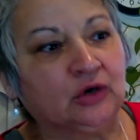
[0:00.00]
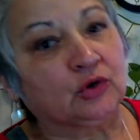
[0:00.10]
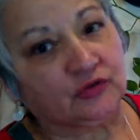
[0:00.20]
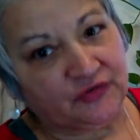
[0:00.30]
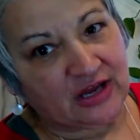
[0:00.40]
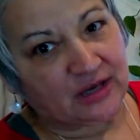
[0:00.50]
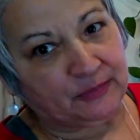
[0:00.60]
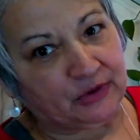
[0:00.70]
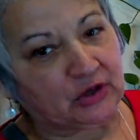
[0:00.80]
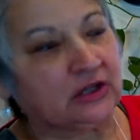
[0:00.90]
or
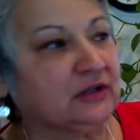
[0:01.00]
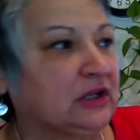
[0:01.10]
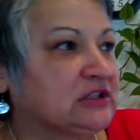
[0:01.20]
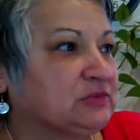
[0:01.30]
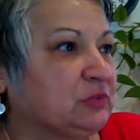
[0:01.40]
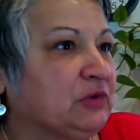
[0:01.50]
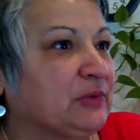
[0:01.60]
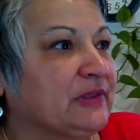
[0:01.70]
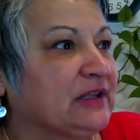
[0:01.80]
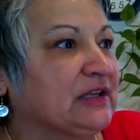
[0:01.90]
Fakebook, because we
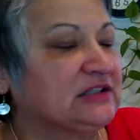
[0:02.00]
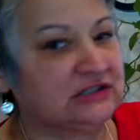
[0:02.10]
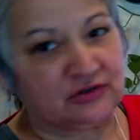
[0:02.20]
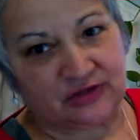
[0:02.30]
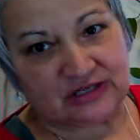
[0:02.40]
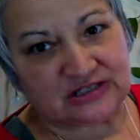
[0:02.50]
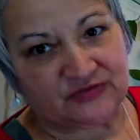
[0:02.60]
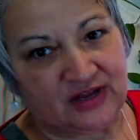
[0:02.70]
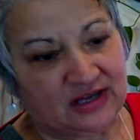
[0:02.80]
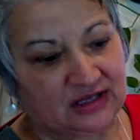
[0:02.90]
really need to know that it's
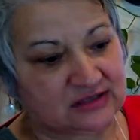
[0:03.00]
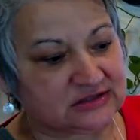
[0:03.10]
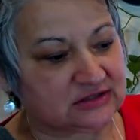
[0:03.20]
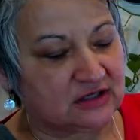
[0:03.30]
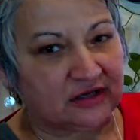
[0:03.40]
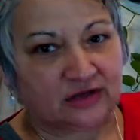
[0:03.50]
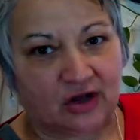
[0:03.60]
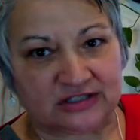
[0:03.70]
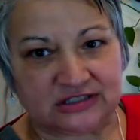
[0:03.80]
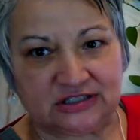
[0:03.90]
fake. It's a
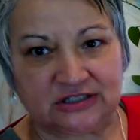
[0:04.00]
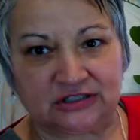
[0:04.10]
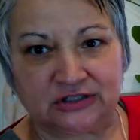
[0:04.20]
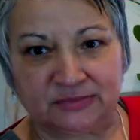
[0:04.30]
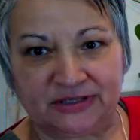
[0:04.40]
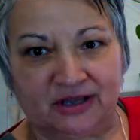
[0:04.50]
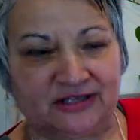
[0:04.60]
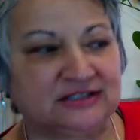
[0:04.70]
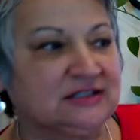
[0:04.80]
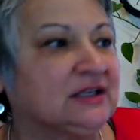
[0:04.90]
naughty
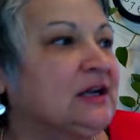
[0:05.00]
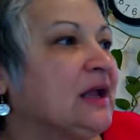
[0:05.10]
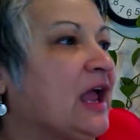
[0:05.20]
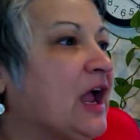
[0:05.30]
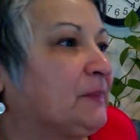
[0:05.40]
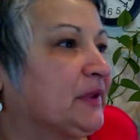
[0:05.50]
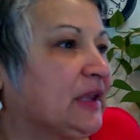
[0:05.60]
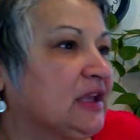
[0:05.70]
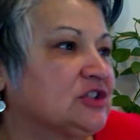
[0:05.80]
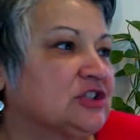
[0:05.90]
Illuminati
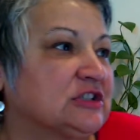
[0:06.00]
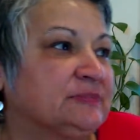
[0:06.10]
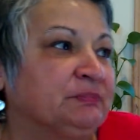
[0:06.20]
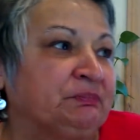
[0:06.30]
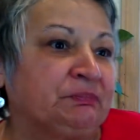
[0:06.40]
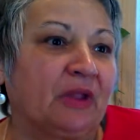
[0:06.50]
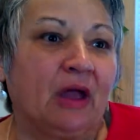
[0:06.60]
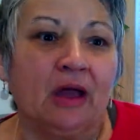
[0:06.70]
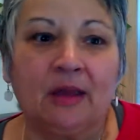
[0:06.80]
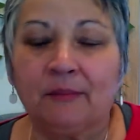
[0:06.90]
application.
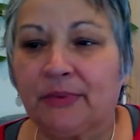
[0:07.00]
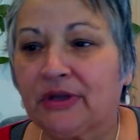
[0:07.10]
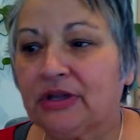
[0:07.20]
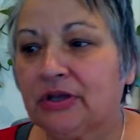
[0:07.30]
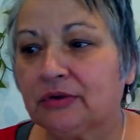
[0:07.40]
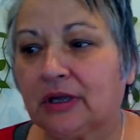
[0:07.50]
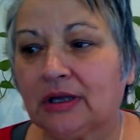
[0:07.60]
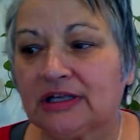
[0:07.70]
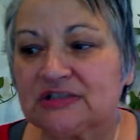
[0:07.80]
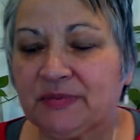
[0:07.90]
But you know,
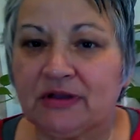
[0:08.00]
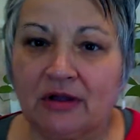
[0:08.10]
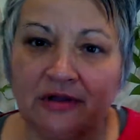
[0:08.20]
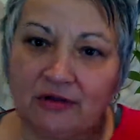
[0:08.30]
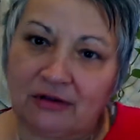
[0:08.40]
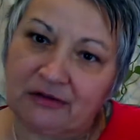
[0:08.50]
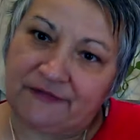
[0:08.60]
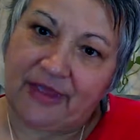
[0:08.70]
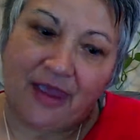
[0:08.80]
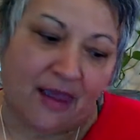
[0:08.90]
guys, beyond all
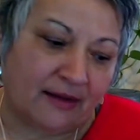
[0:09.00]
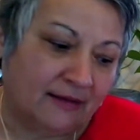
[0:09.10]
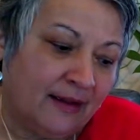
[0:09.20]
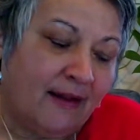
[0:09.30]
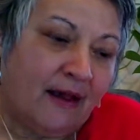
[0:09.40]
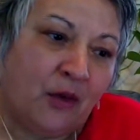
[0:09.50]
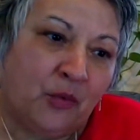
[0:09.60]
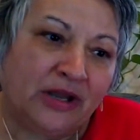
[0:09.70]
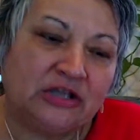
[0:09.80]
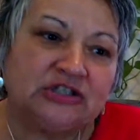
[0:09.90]
of that,
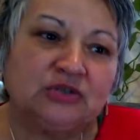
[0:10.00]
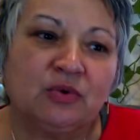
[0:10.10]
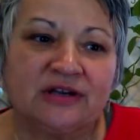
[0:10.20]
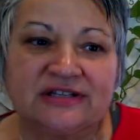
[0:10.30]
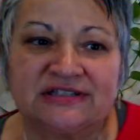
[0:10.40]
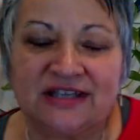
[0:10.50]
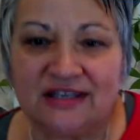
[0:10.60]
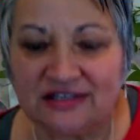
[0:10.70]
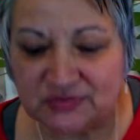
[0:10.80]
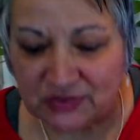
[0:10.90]
what I do want to
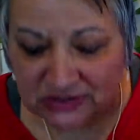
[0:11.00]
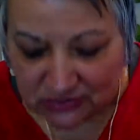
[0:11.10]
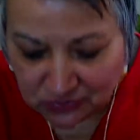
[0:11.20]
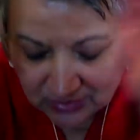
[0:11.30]
say is we do